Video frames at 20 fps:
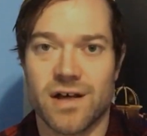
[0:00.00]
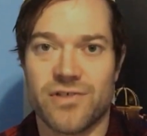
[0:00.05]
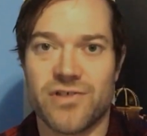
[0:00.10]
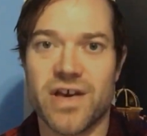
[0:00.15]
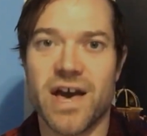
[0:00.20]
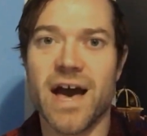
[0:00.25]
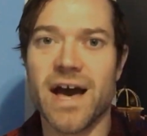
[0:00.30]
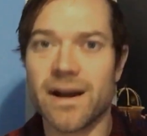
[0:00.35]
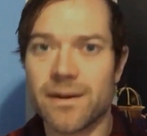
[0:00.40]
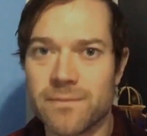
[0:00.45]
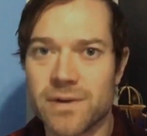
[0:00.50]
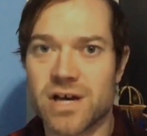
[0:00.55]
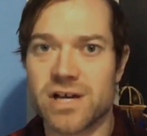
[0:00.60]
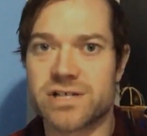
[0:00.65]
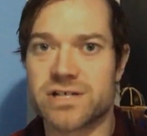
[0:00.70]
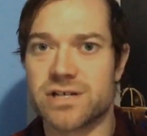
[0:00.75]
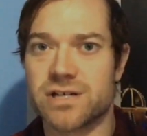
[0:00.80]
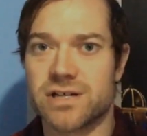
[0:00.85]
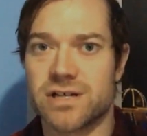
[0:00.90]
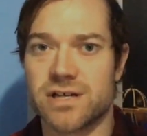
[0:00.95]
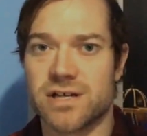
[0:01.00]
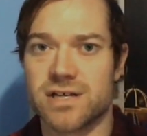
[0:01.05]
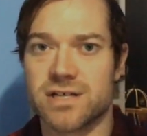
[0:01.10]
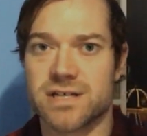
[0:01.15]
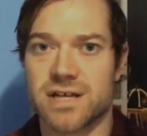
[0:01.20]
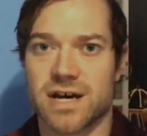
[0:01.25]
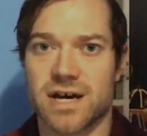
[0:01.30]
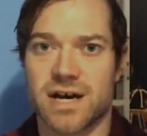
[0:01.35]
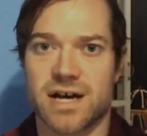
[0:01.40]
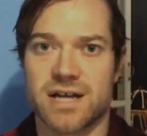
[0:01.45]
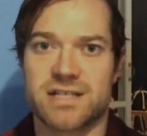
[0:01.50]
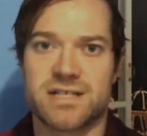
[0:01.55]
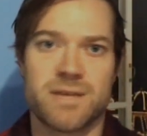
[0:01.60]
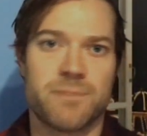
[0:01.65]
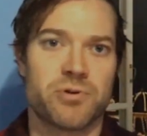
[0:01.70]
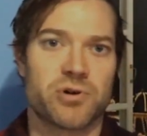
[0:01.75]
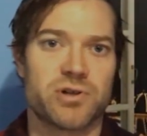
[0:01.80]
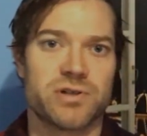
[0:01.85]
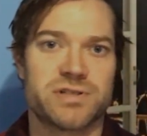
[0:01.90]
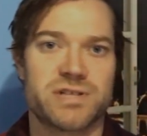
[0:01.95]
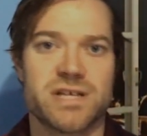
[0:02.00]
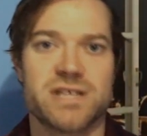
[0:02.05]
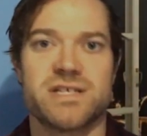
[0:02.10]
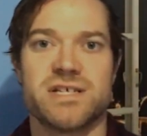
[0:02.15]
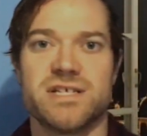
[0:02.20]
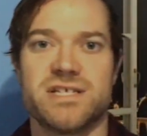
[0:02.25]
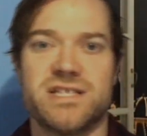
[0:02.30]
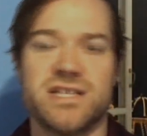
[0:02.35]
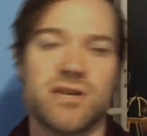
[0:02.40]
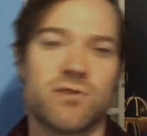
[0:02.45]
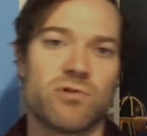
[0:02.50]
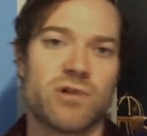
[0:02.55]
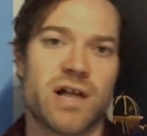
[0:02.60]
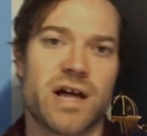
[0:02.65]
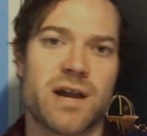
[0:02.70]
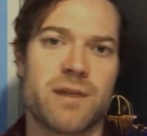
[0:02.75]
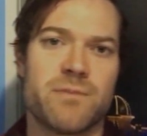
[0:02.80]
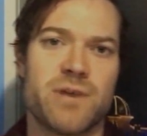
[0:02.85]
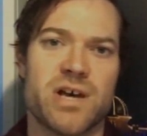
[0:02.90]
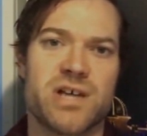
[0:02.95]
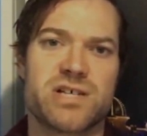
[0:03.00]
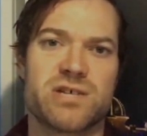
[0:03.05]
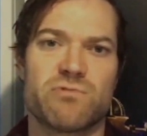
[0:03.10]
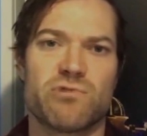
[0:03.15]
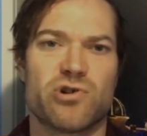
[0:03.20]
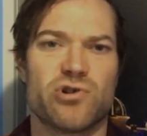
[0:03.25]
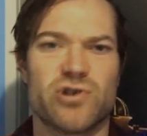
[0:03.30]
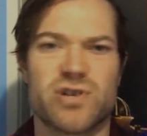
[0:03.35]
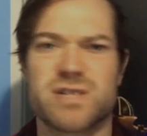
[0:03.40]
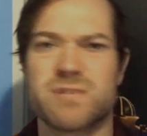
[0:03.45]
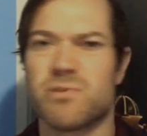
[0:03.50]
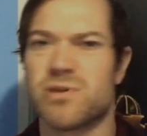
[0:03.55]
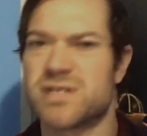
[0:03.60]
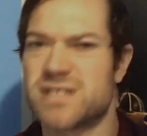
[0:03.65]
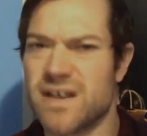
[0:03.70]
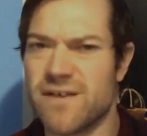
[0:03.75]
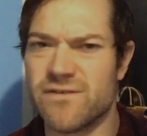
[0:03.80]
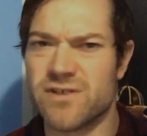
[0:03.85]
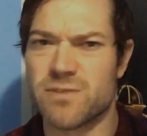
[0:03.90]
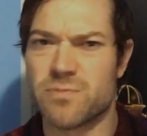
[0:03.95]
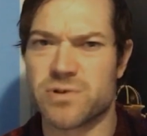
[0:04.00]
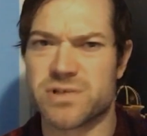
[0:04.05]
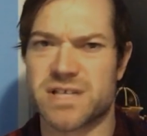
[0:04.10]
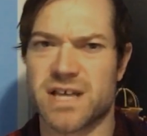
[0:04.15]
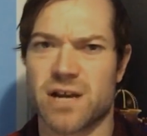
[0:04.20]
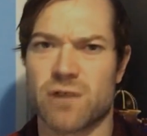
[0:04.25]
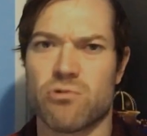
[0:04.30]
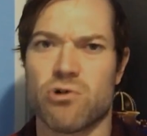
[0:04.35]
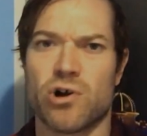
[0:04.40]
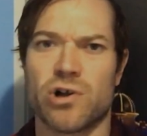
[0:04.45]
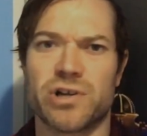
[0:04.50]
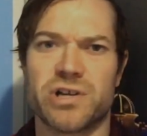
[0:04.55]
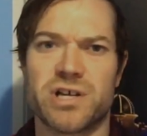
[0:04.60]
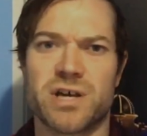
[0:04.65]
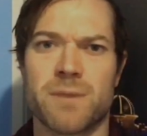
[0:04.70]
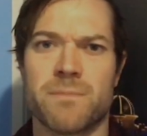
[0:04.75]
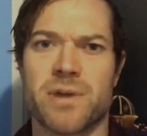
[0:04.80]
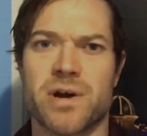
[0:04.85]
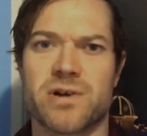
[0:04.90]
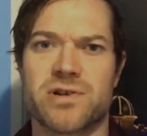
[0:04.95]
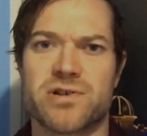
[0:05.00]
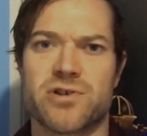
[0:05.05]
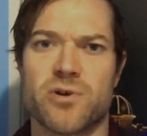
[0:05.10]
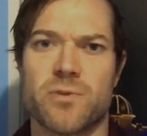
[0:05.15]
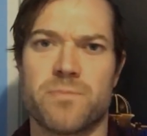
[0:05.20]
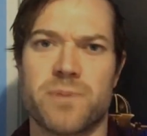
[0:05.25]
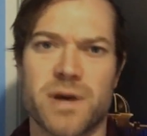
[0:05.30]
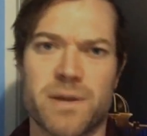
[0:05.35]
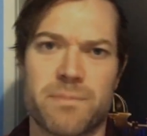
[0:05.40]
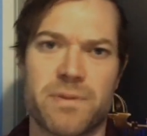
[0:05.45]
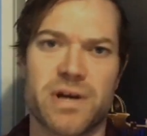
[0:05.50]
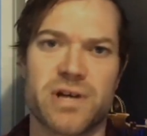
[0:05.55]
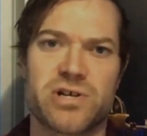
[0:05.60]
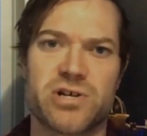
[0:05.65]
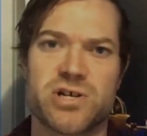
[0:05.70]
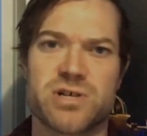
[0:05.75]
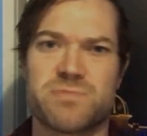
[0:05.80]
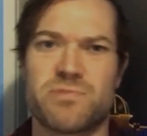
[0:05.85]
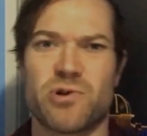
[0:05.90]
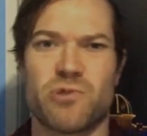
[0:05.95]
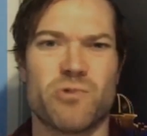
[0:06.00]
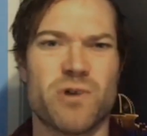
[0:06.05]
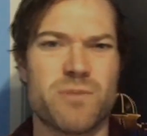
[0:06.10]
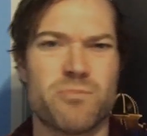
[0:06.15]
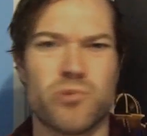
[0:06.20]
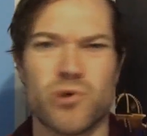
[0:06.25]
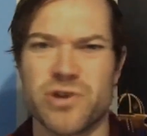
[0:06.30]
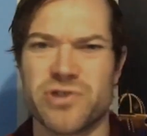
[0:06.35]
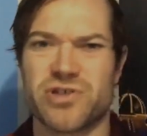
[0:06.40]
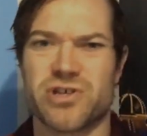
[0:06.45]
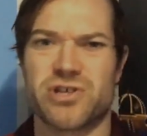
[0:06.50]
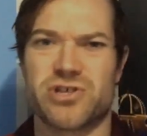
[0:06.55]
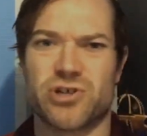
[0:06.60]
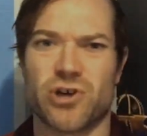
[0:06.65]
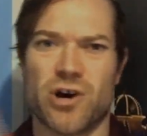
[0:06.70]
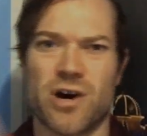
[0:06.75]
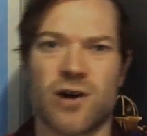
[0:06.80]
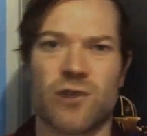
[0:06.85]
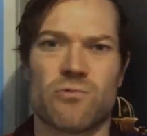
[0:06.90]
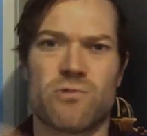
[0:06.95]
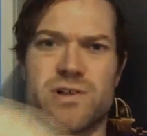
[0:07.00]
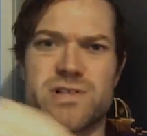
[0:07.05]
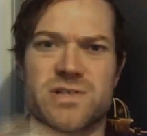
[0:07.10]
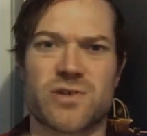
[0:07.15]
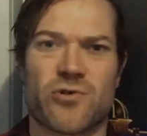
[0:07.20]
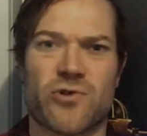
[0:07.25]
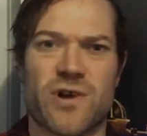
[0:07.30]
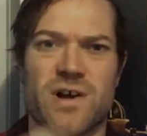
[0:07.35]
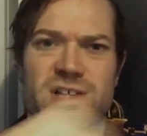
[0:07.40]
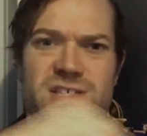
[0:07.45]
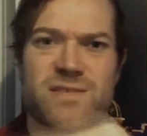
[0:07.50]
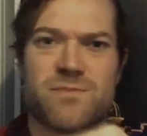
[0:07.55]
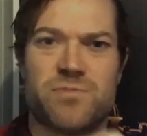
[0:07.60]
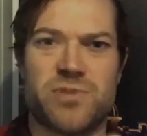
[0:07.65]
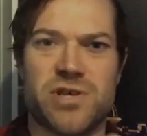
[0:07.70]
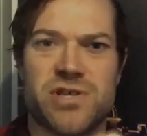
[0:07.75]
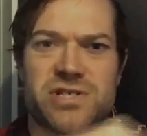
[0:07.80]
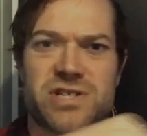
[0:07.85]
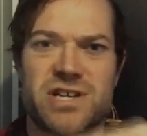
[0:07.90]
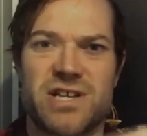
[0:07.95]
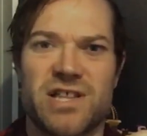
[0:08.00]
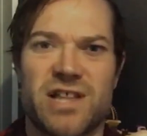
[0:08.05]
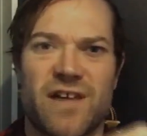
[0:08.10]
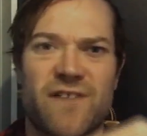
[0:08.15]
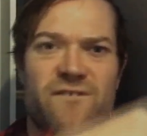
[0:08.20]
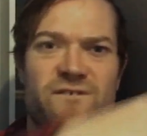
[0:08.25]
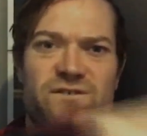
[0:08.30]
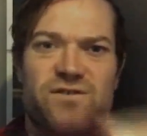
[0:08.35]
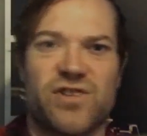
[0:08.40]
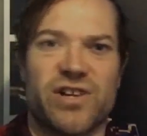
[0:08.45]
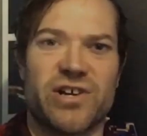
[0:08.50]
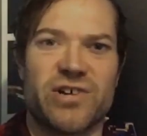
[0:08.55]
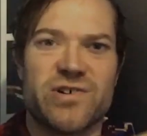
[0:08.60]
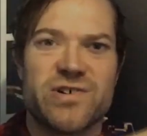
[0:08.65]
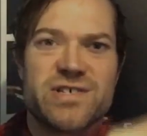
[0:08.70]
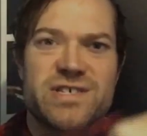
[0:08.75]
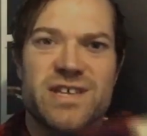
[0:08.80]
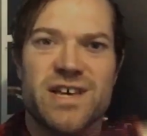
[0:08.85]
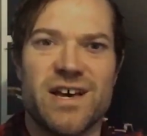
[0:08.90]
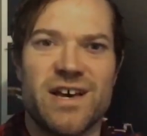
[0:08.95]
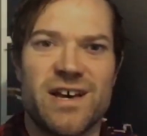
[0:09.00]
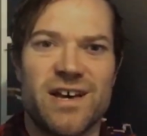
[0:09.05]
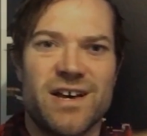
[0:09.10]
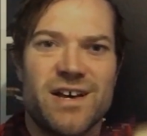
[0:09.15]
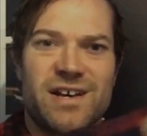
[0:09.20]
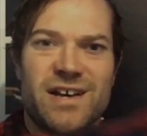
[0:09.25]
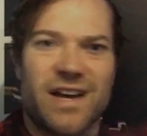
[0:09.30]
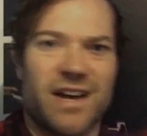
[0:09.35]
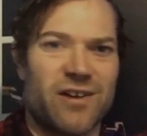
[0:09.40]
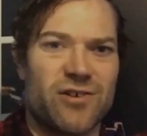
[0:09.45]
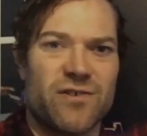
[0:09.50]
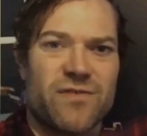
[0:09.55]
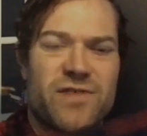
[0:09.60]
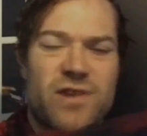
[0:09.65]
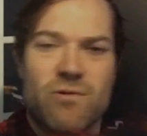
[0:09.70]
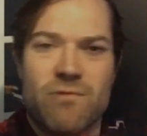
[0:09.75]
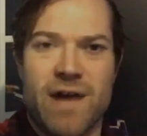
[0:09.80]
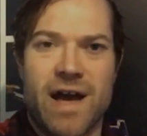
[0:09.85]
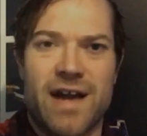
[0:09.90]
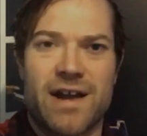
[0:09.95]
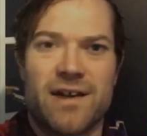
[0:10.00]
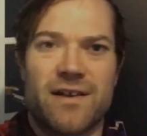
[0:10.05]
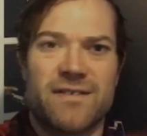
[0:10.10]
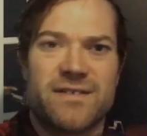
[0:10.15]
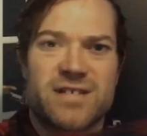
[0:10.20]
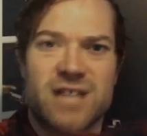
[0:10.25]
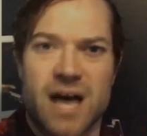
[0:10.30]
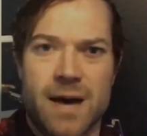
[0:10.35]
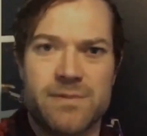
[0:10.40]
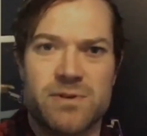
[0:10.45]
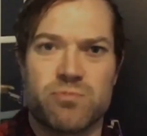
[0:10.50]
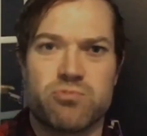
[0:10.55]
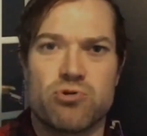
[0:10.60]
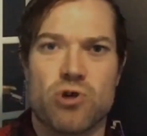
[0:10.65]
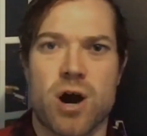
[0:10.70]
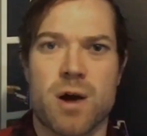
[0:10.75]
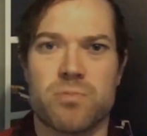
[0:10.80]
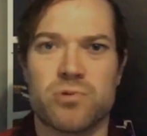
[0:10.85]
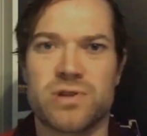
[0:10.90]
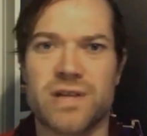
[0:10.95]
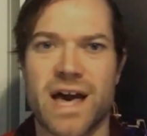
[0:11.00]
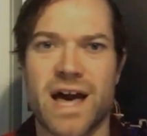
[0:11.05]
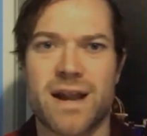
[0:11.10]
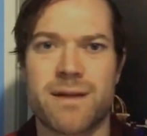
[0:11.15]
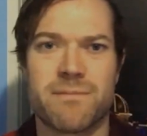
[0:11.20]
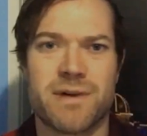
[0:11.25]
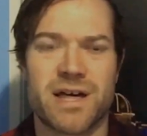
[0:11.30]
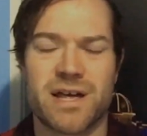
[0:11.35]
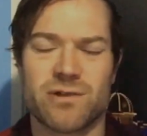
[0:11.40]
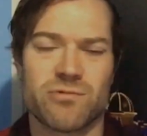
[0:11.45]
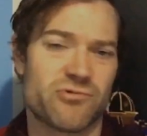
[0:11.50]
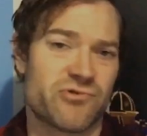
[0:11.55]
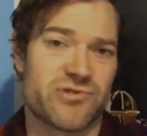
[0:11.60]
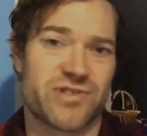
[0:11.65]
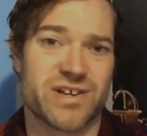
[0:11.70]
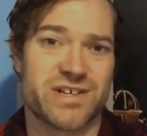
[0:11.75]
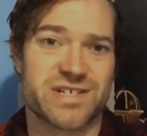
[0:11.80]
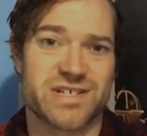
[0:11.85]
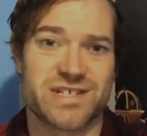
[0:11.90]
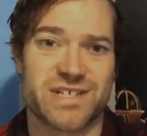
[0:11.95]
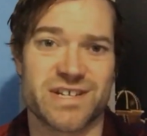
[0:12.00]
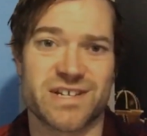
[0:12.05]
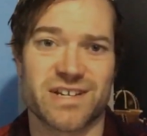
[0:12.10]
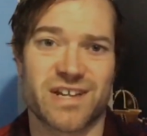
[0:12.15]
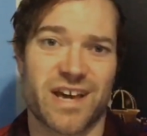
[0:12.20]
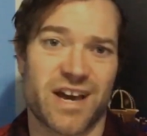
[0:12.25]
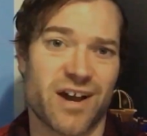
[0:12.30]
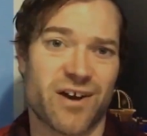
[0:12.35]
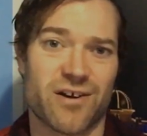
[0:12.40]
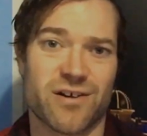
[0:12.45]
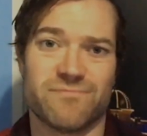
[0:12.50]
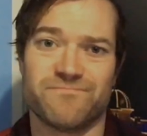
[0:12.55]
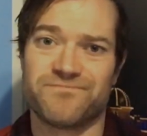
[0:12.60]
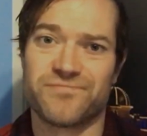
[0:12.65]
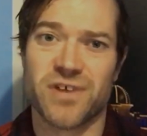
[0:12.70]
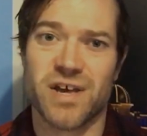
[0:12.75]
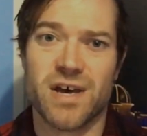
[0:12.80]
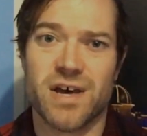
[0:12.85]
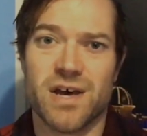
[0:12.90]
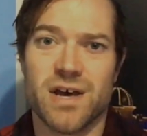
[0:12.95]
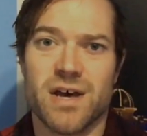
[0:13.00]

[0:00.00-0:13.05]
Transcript: The animation is a uh, typical Disney sequel animation where it looks about 70% quality compared to their big pictures, but at one point the dog runs across the beach and he like flickers. I don't know if they ran out of time to properly animate him or if they just didn't care.